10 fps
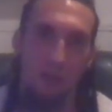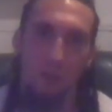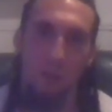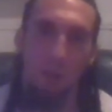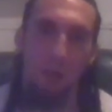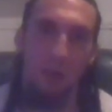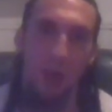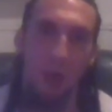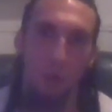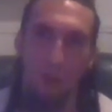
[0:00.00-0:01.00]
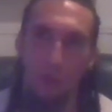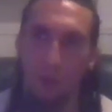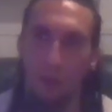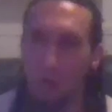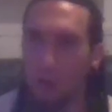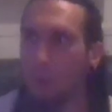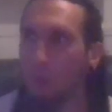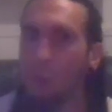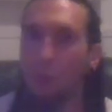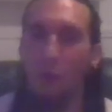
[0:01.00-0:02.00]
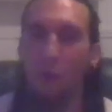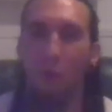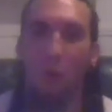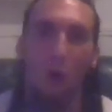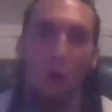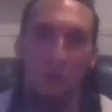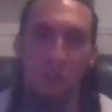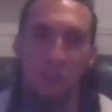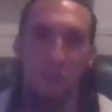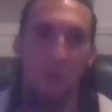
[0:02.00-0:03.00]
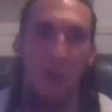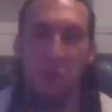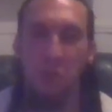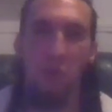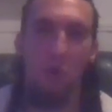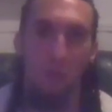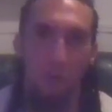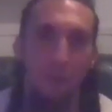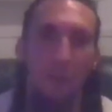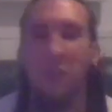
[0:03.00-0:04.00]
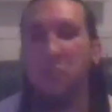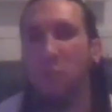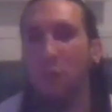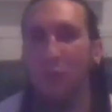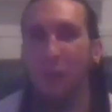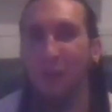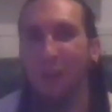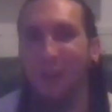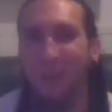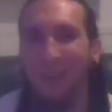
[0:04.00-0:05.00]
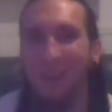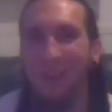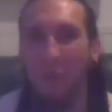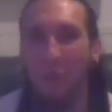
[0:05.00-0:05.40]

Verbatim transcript: maybe not with the free for all smashing each other in the face with uh with